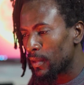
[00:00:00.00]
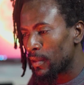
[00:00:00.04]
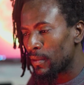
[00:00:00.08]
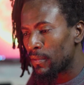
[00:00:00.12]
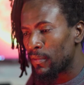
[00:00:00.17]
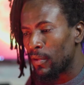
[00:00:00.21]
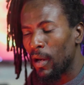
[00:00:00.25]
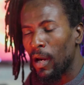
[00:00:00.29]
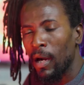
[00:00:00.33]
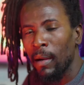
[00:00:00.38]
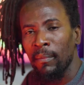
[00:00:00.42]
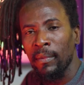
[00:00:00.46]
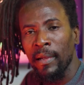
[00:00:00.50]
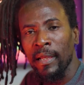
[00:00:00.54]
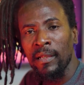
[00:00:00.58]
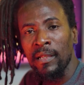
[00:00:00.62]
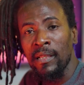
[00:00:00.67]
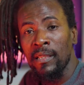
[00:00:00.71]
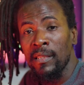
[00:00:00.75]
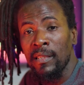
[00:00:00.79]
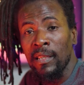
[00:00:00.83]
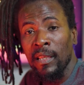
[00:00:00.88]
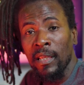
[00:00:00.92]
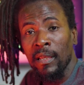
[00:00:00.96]
For omelette, the
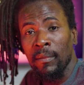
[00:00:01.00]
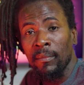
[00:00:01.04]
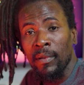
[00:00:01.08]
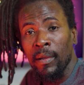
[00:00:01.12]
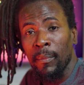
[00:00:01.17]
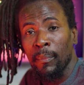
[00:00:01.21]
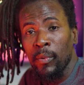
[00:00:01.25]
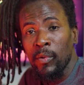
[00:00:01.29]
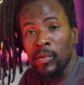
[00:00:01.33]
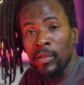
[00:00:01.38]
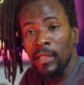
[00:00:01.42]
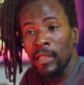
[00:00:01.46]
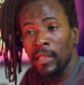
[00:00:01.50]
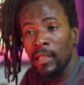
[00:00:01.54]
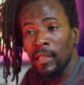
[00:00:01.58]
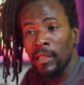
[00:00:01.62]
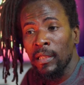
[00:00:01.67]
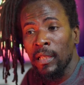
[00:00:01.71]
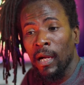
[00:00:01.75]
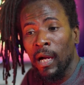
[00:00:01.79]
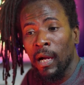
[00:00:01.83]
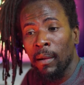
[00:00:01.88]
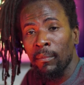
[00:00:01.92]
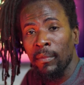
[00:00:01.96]
same. You put in
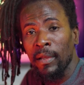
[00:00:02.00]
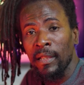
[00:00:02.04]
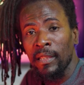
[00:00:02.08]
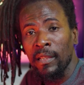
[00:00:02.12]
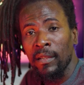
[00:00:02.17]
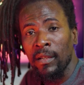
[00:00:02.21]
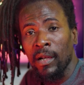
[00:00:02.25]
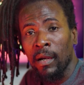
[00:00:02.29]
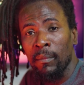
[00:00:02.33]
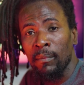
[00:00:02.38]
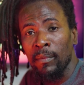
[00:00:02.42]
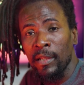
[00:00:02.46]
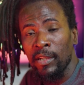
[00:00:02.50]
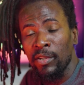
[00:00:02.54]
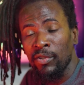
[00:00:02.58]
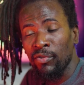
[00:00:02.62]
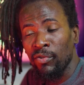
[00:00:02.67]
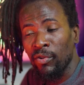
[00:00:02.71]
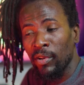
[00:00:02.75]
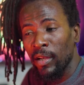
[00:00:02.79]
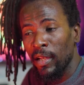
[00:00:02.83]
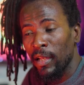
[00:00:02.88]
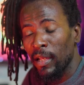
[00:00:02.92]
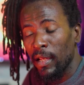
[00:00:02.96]
the omelette in omelette
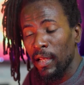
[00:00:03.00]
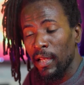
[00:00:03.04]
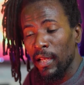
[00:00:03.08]
tray.